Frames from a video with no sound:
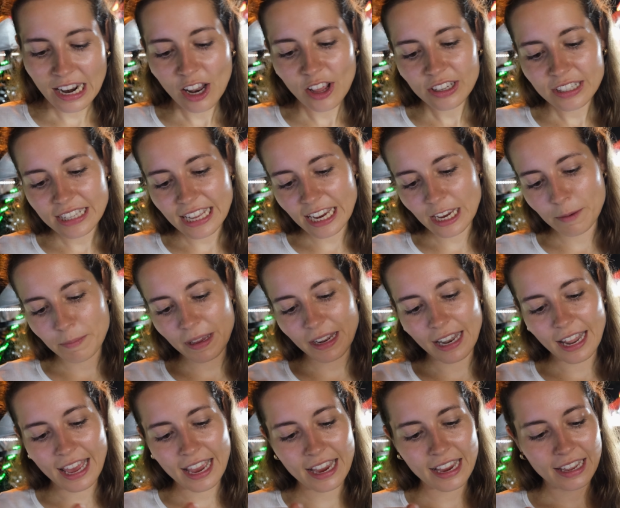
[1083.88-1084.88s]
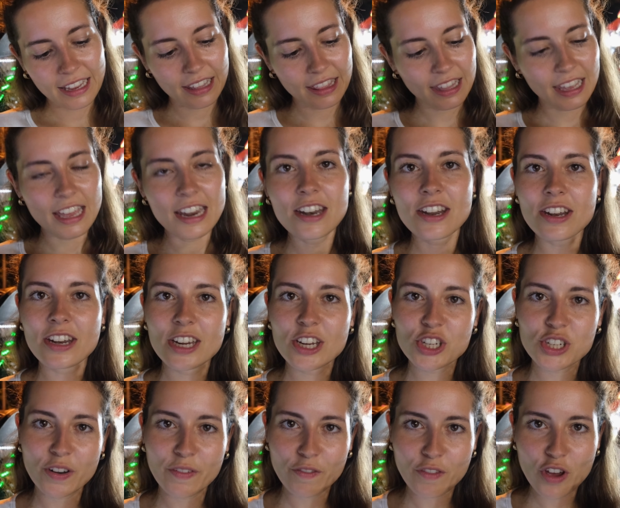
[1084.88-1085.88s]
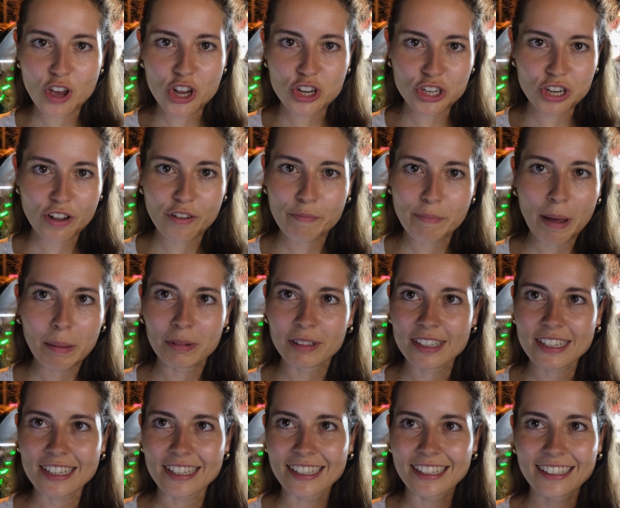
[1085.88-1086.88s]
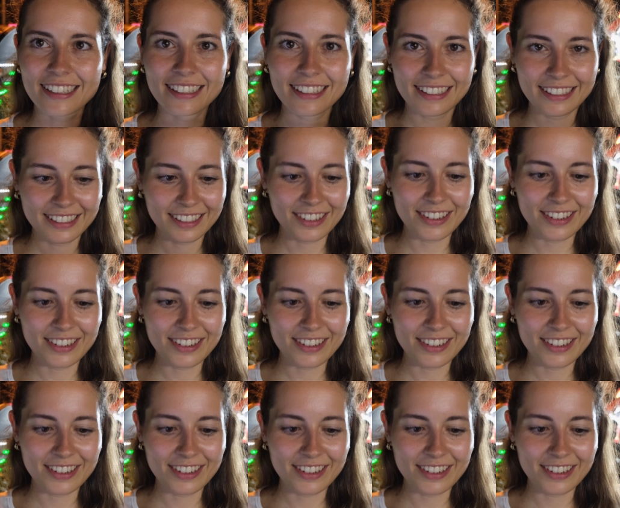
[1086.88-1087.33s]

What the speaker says: It looks like a bit like the Indonesian version of bubble tea. Don't you